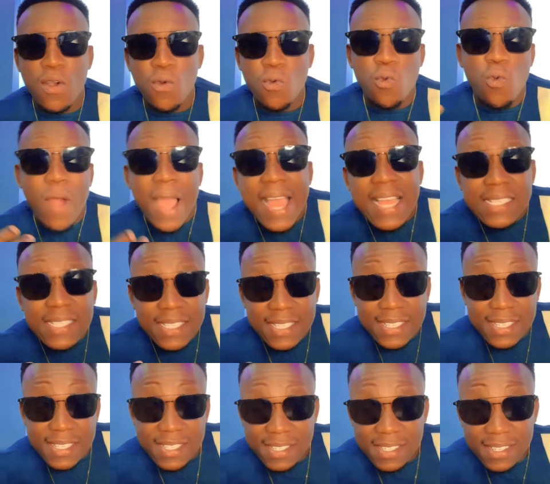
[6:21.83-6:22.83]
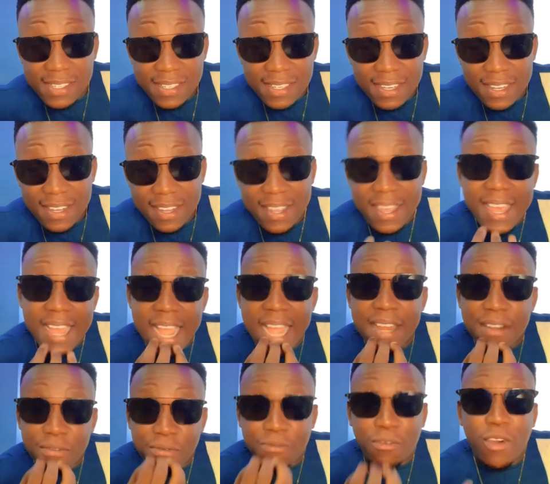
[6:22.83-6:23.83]
wes
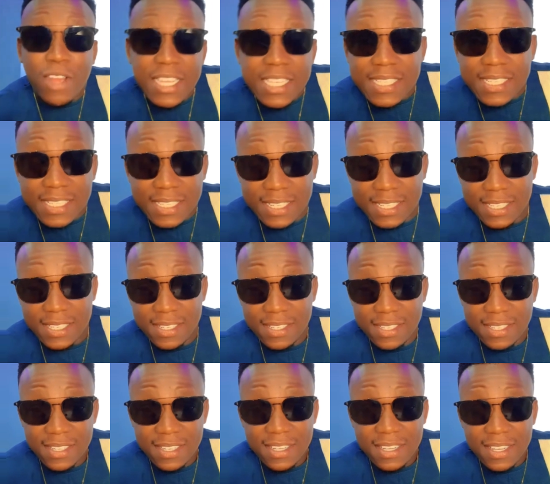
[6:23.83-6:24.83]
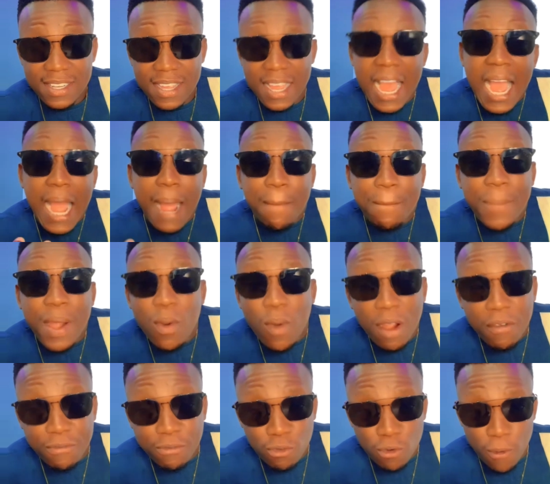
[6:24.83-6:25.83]
and voice are
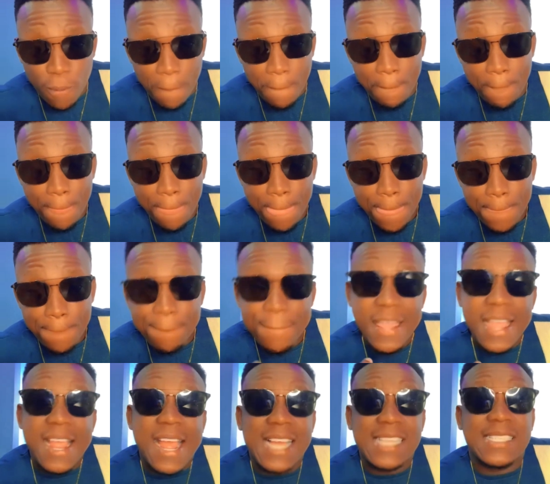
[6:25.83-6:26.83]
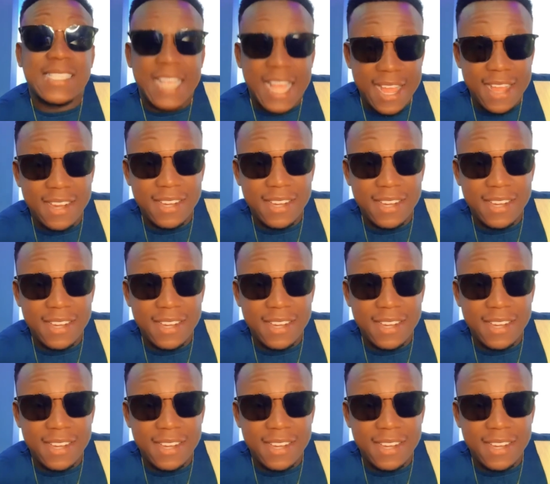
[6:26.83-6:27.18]
powerful. Kasa,